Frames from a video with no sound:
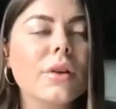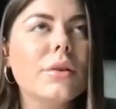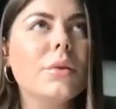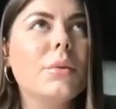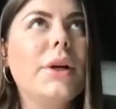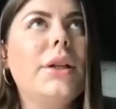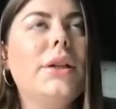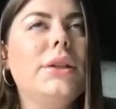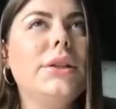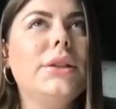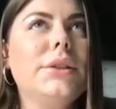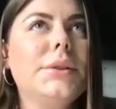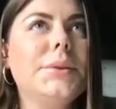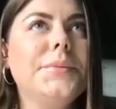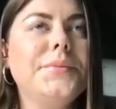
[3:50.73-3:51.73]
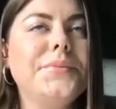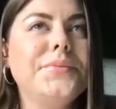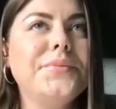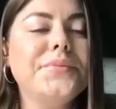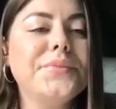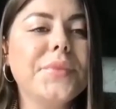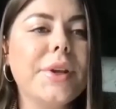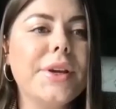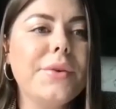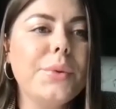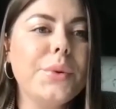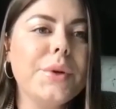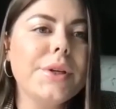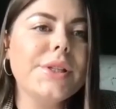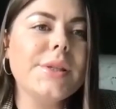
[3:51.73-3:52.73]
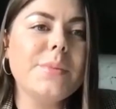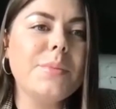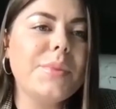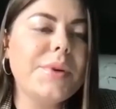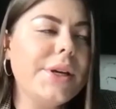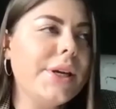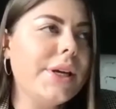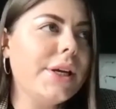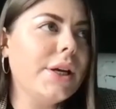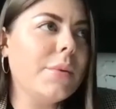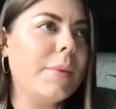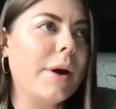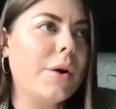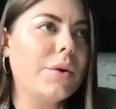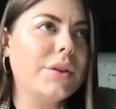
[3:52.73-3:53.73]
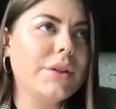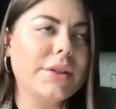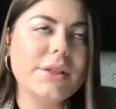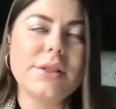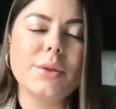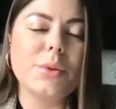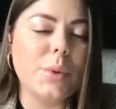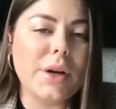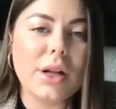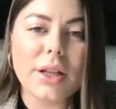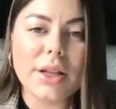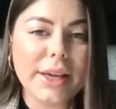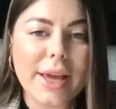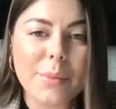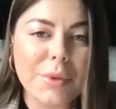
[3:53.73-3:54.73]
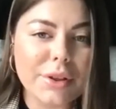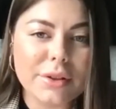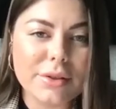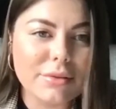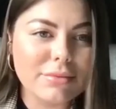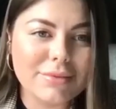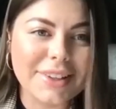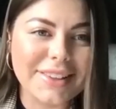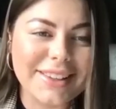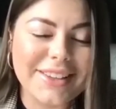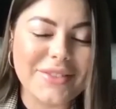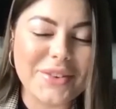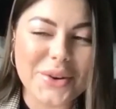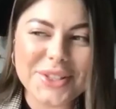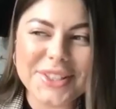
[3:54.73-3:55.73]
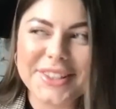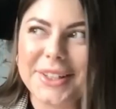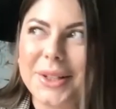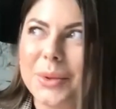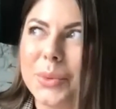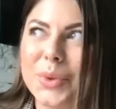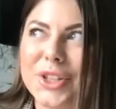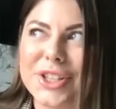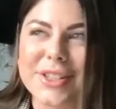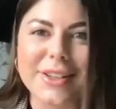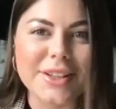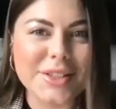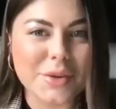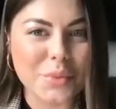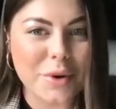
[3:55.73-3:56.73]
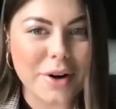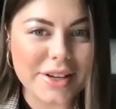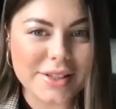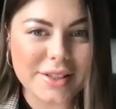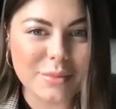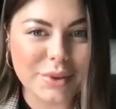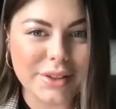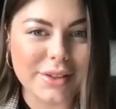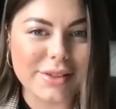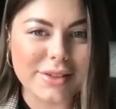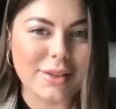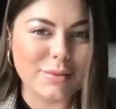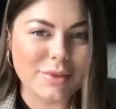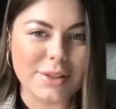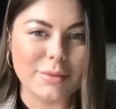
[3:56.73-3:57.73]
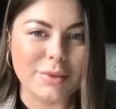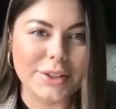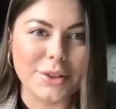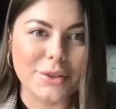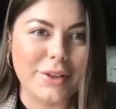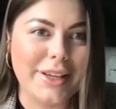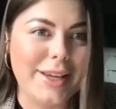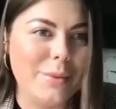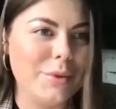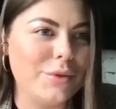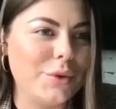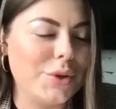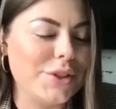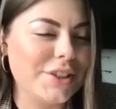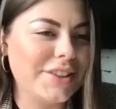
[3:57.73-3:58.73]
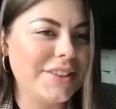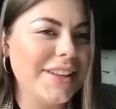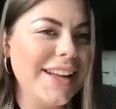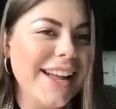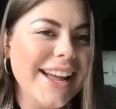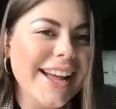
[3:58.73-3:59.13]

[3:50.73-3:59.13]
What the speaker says: Well, if we're speaking about as well a gaming vertical, which is not surprising because I'm team lead of a gaming vertical,